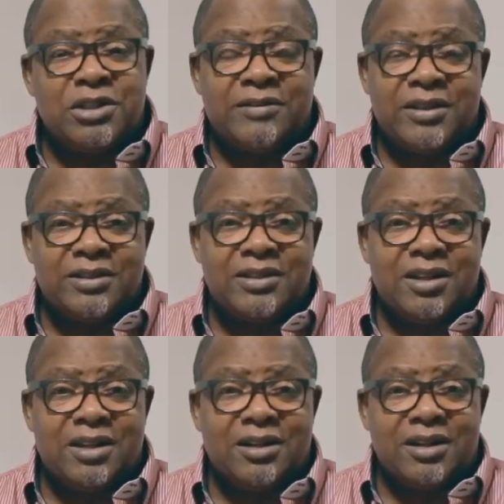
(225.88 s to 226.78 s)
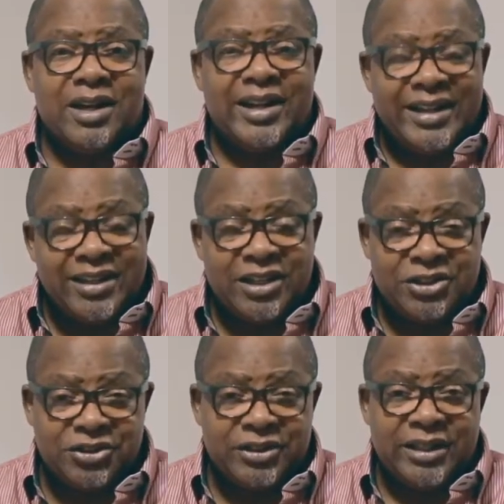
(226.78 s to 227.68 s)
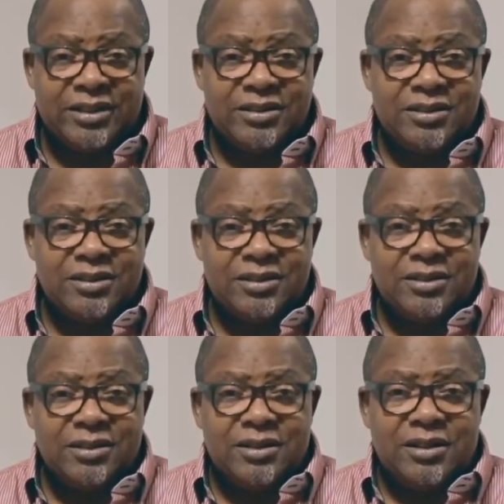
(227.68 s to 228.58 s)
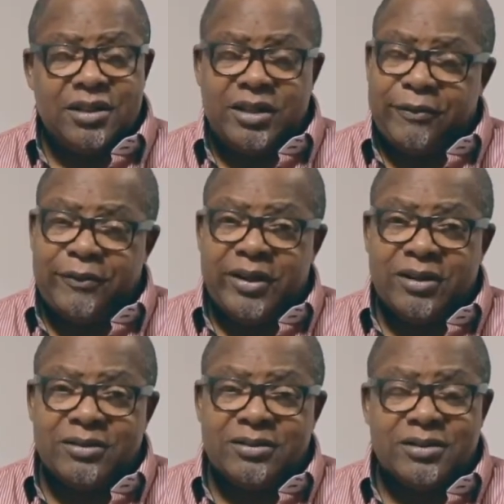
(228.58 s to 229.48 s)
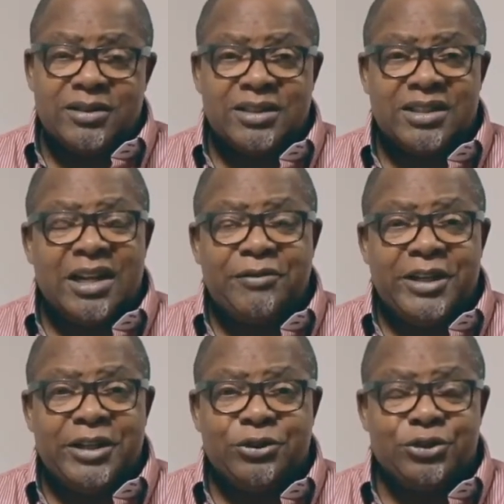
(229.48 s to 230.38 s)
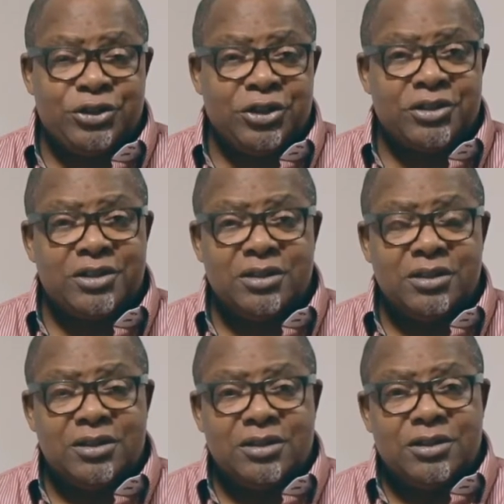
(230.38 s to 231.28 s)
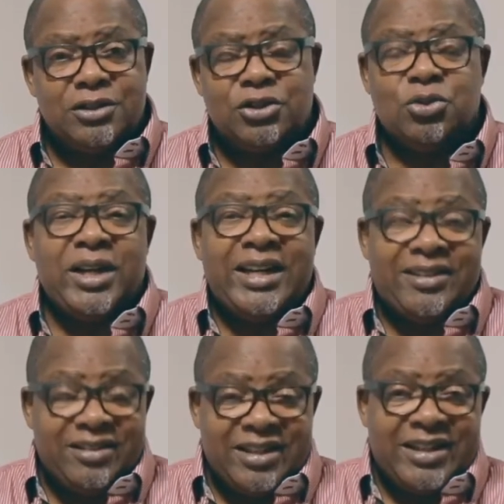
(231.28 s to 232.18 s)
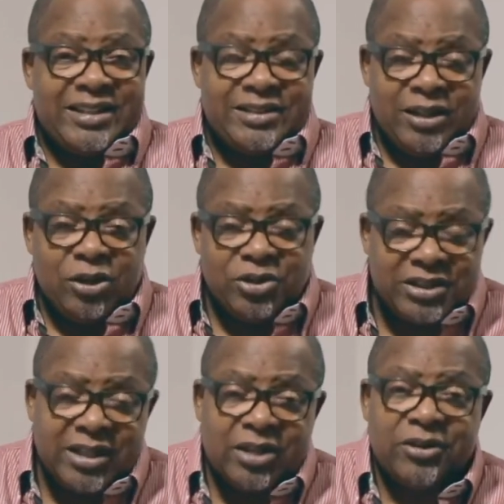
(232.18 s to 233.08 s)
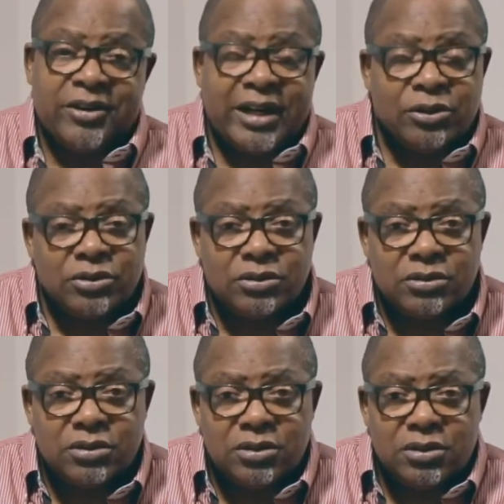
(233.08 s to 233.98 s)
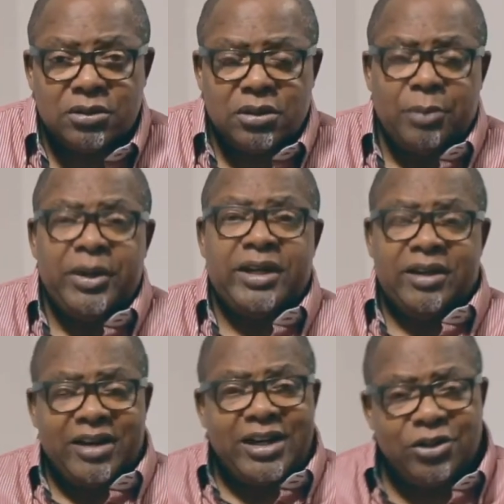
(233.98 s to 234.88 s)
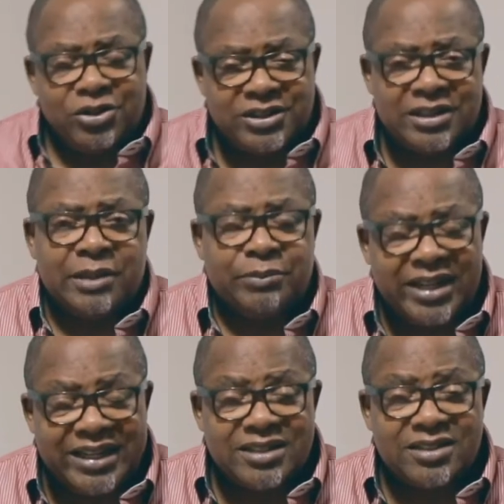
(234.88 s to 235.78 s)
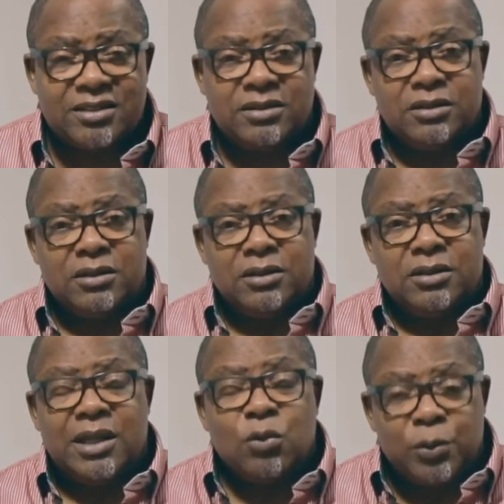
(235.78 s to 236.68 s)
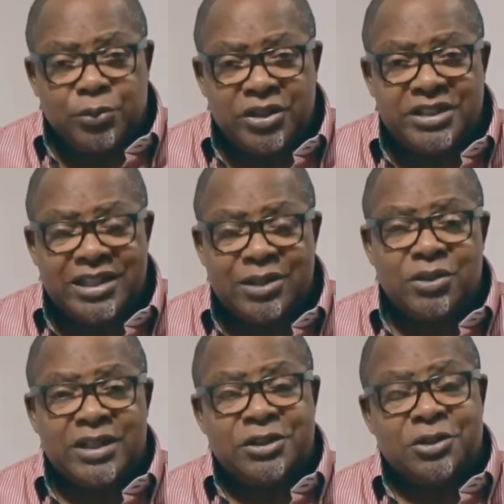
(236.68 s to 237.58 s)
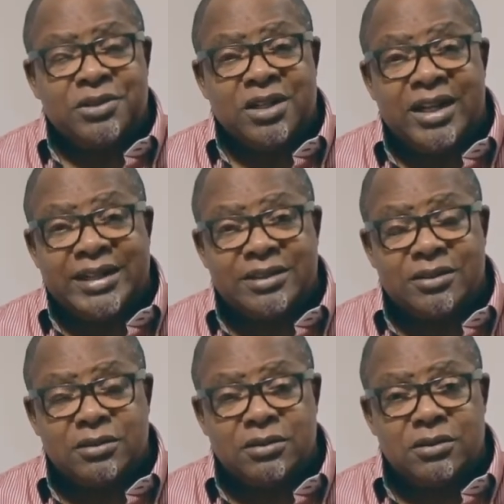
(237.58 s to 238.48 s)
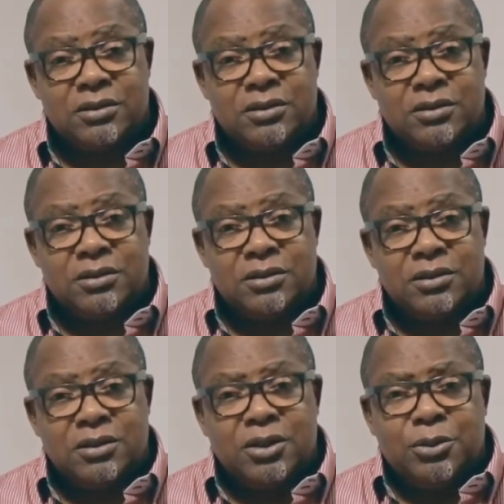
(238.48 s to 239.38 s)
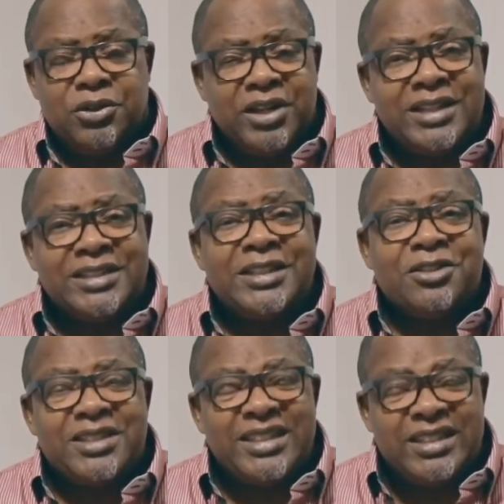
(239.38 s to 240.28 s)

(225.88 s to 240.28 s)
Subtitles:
drivers are in Nigeria, they feel it's an avenue to just do anything against the laws that are on ground? I mean, there are laws in the place that would punish anyone that jumps the lights. But then is it not